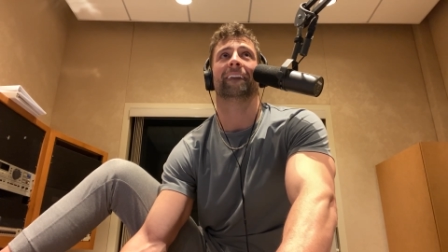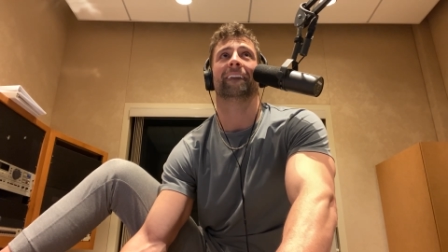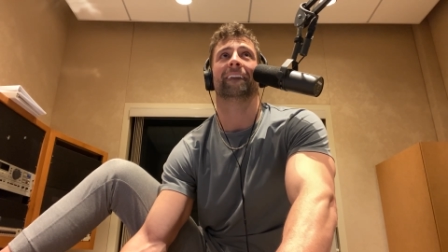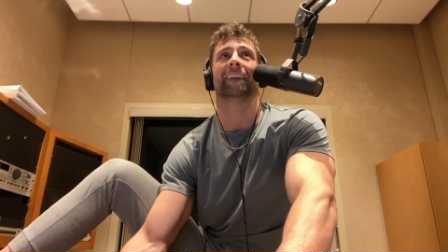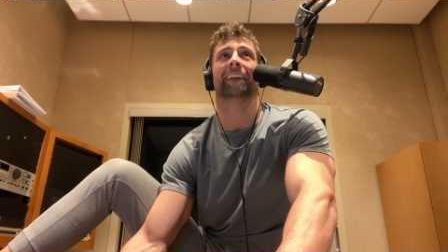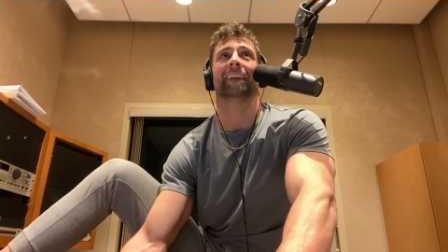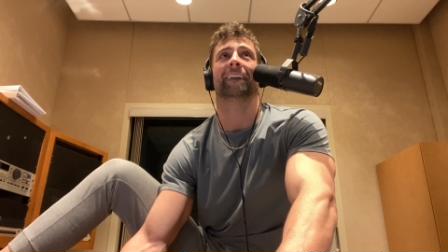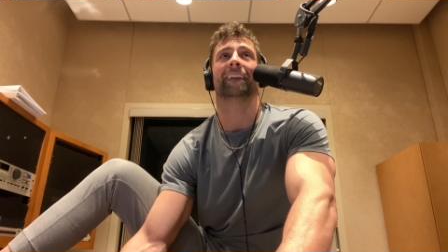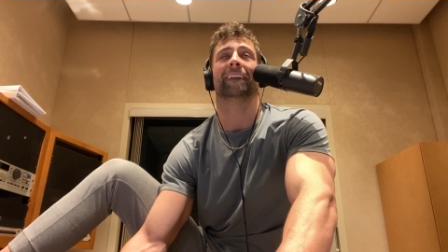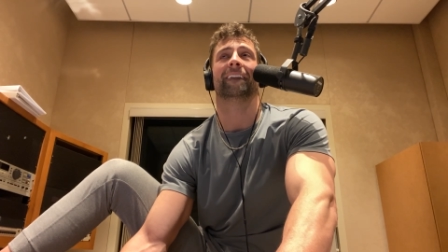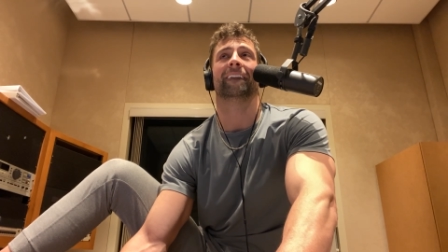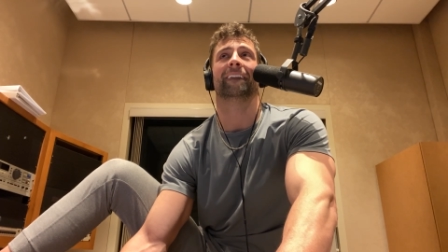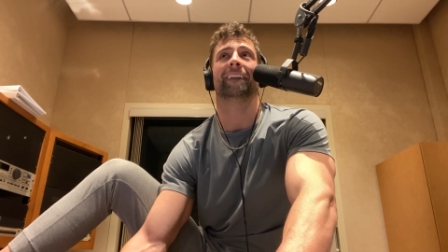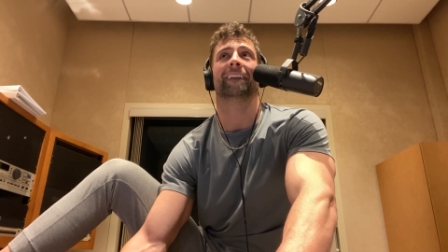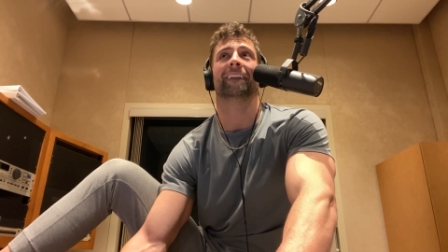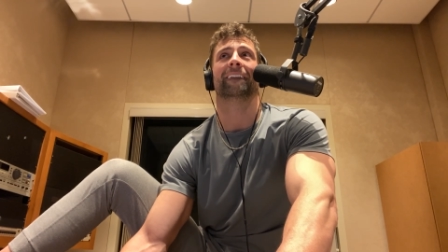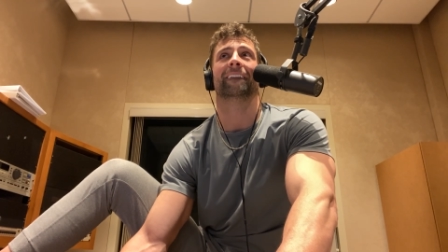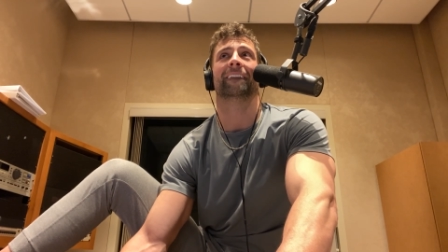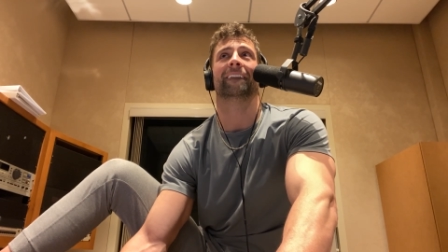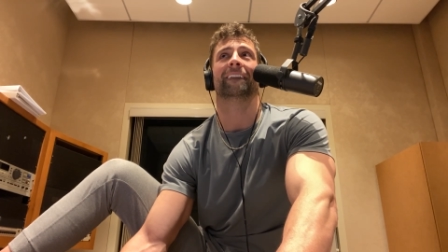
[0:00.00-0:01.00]
They don't know,
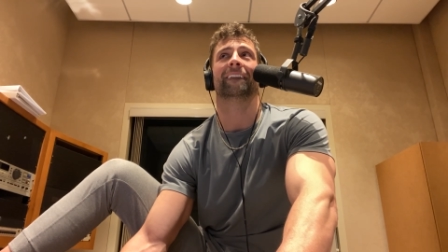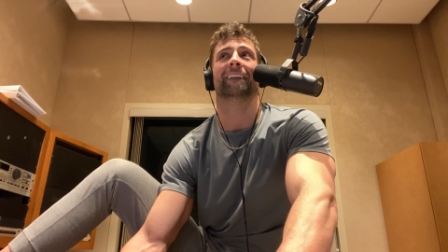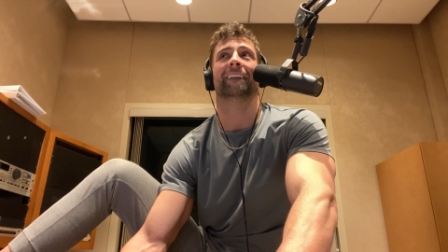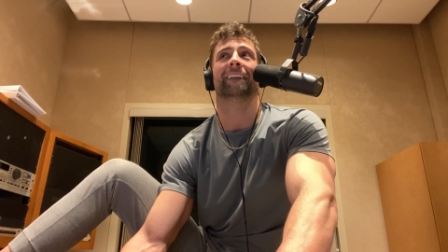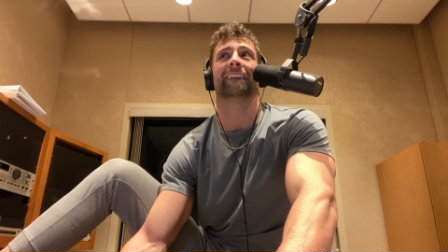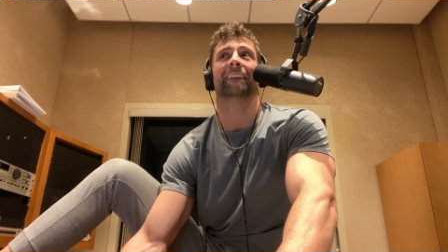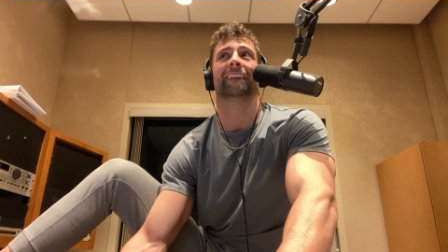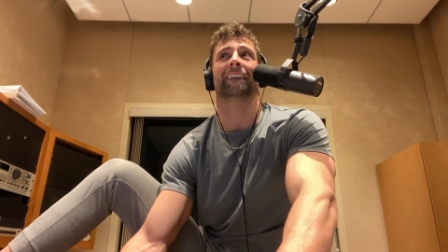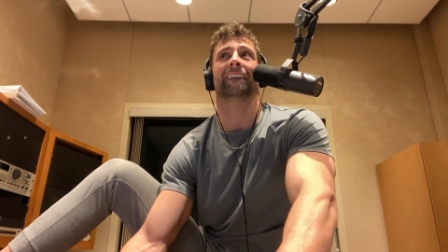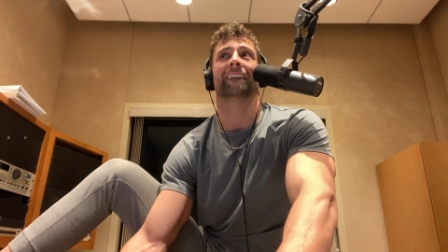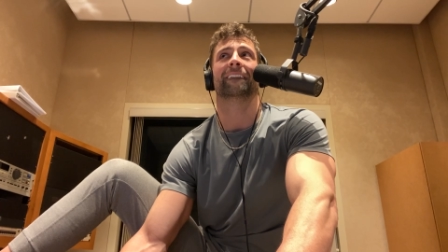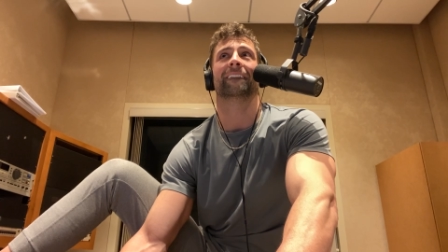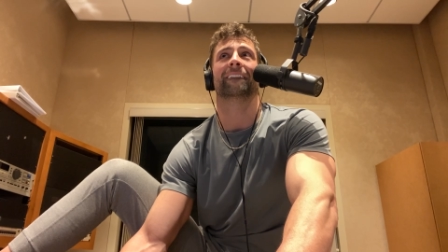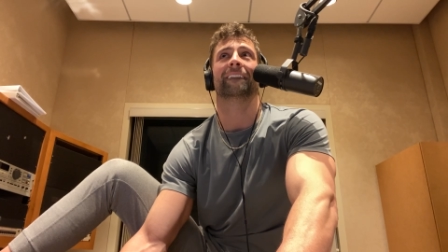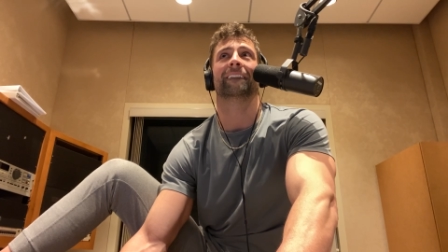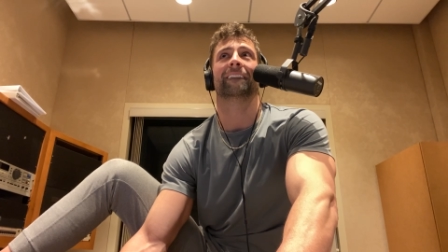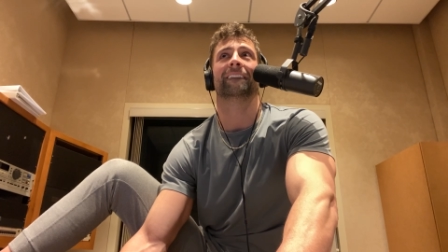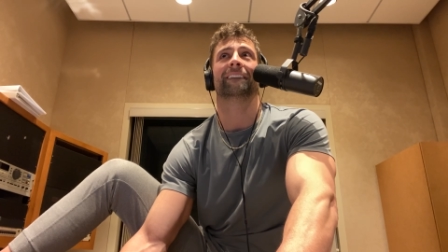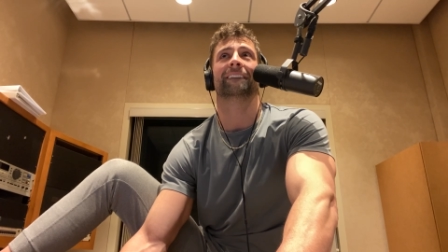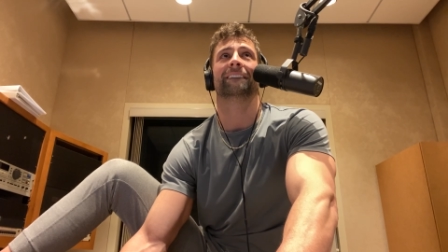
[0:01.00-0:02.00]

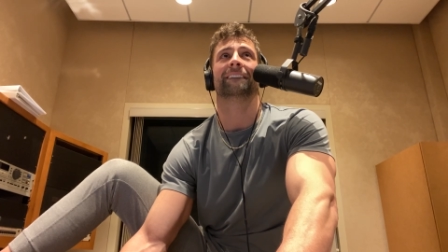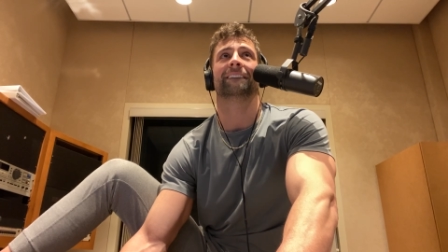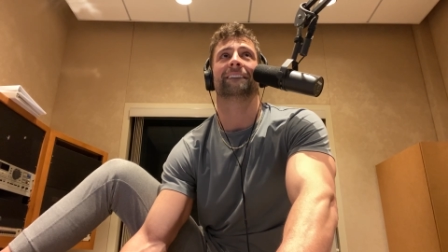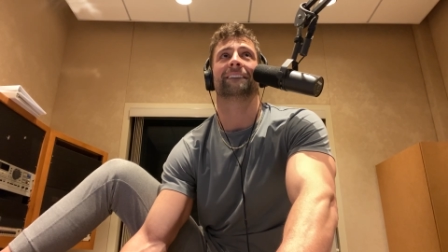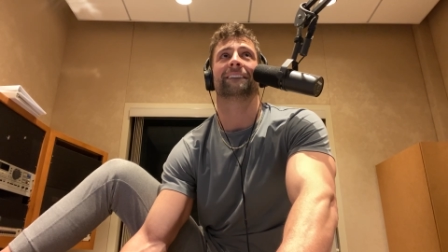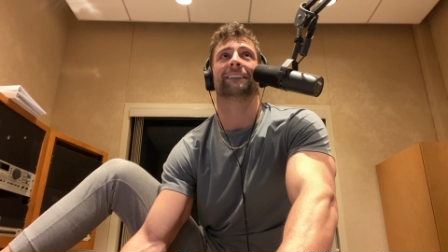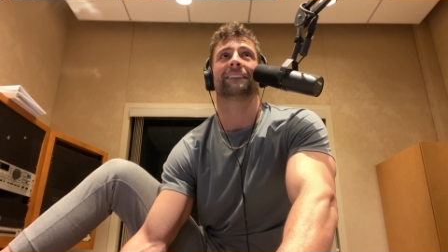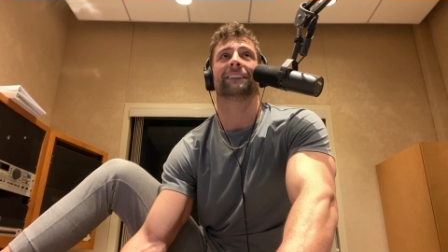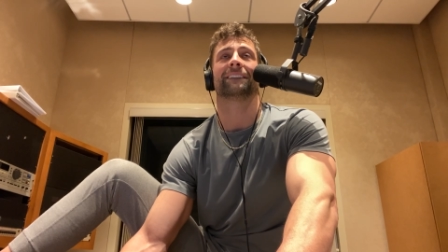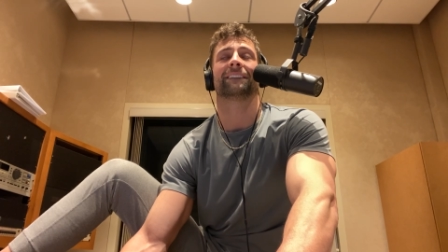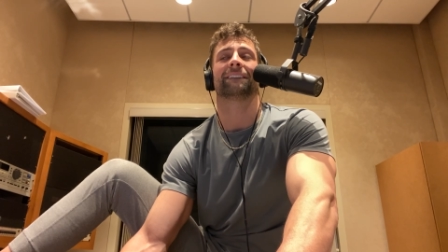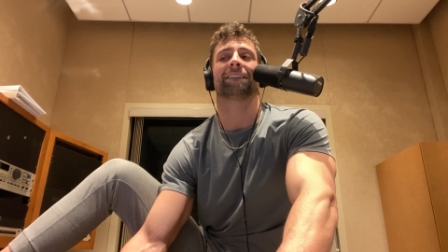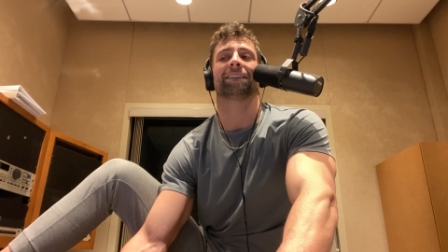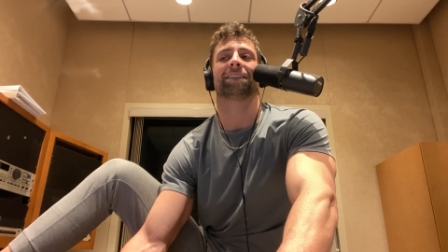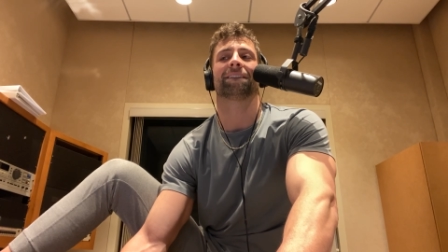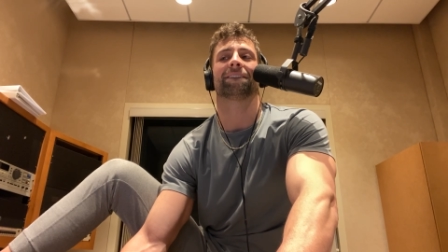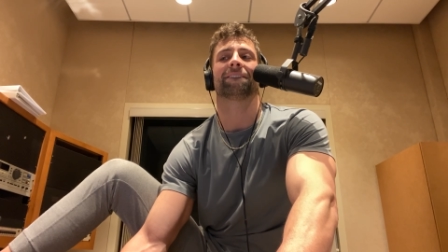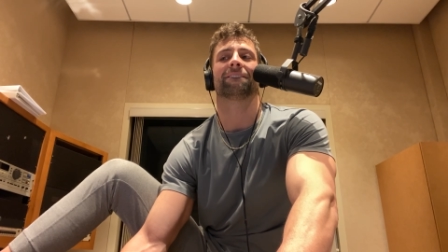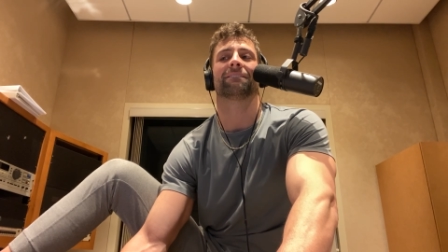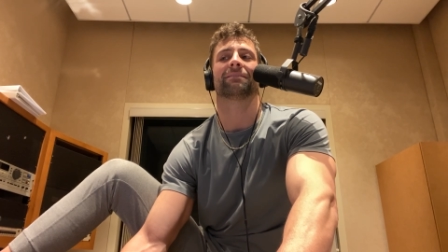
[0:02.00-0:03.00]
but I pay for them.
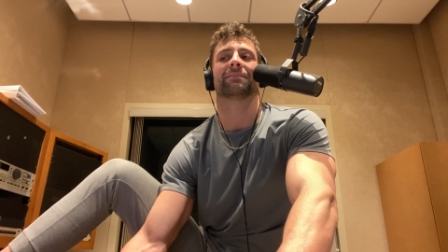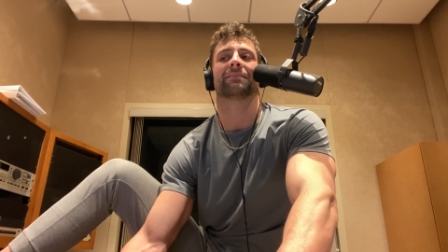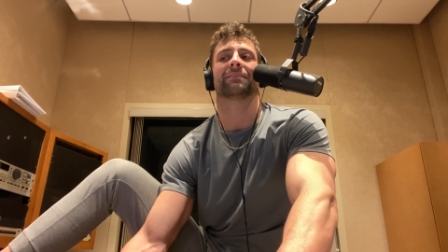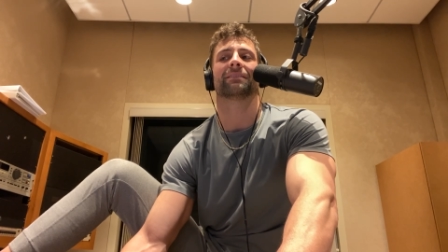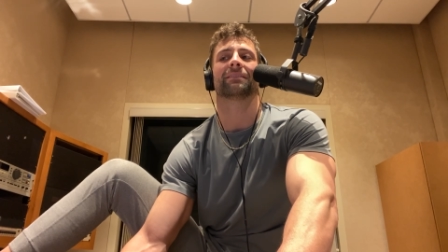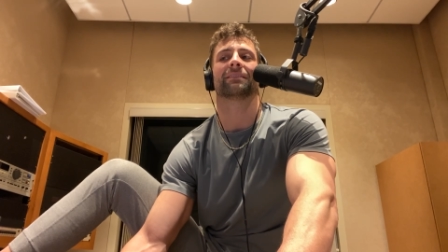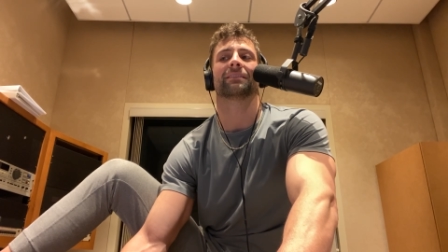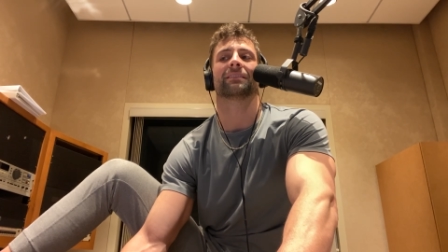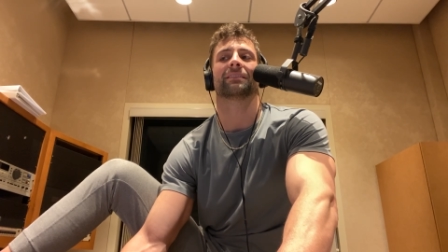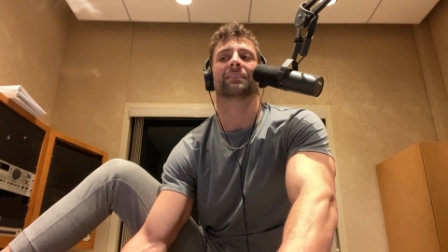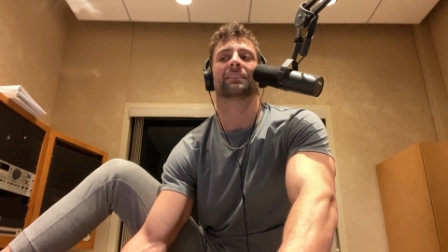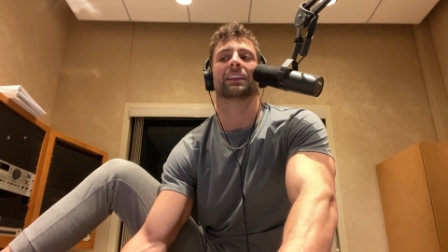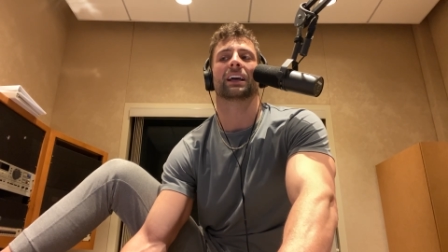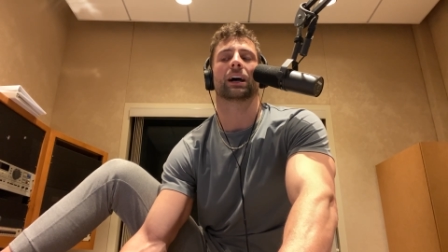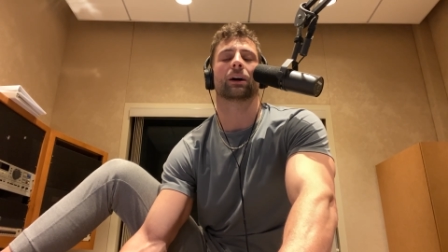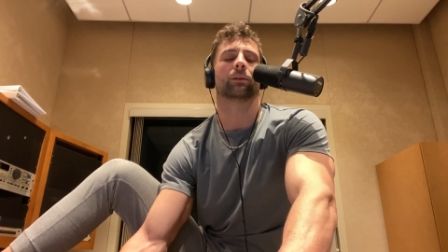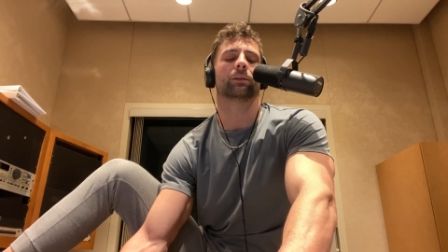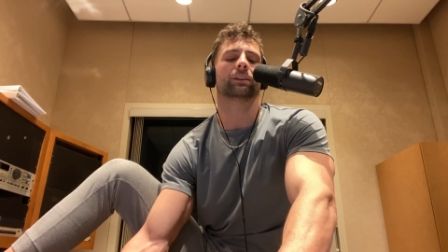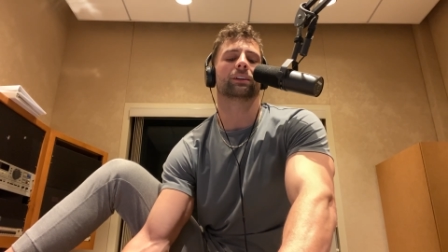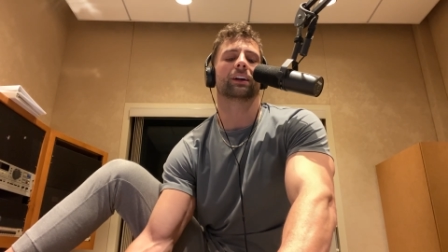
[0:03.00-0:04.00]

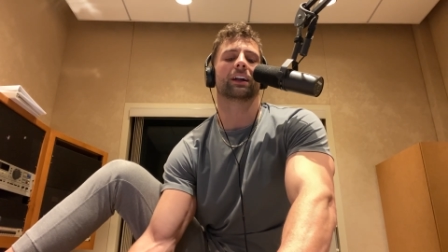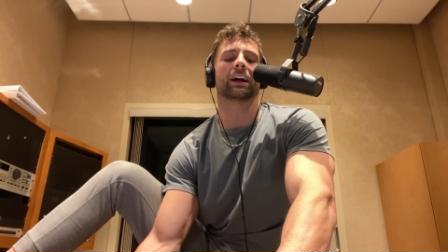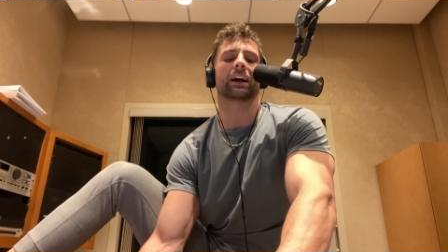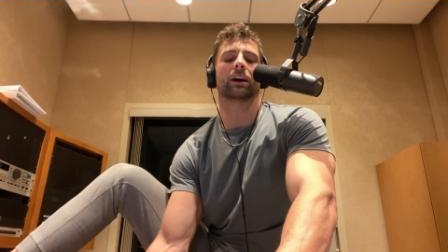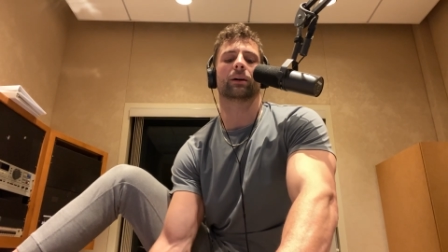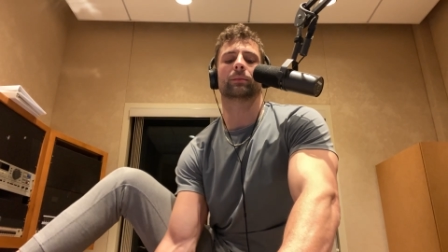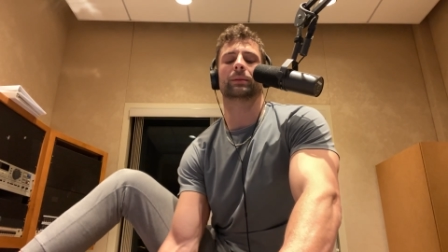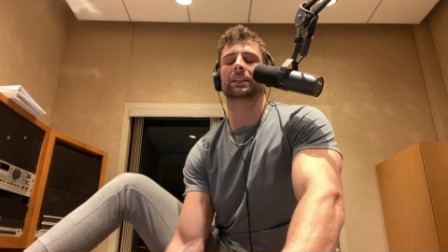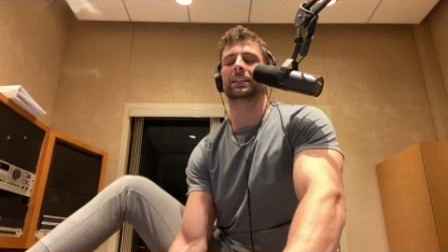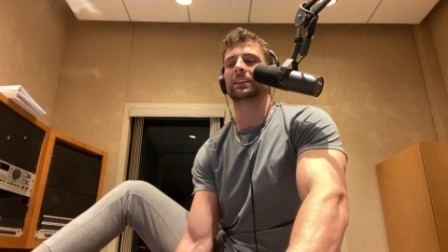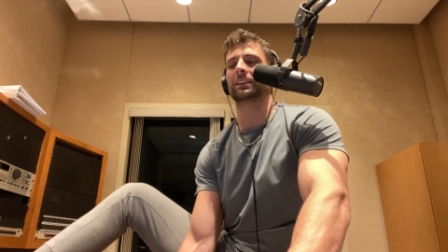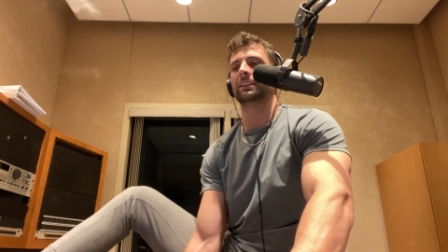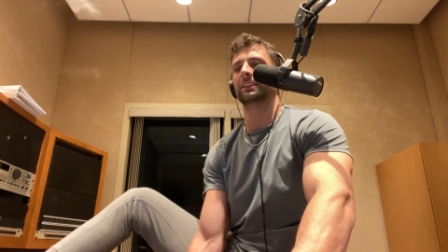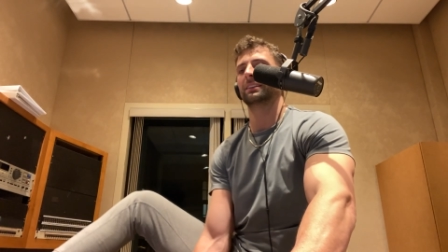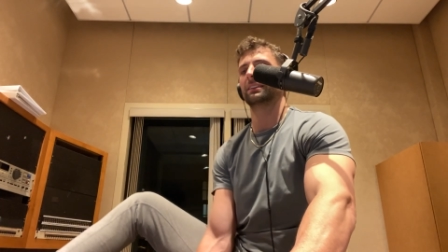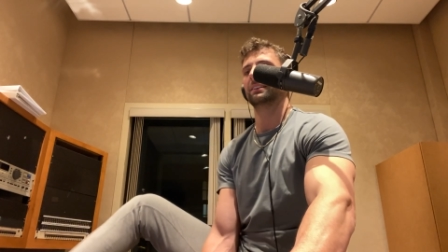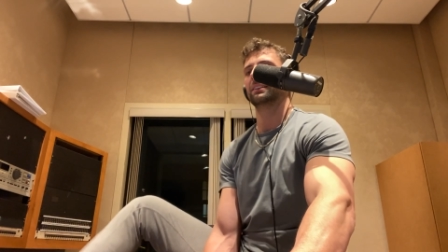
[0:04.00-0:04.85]
I wonder how many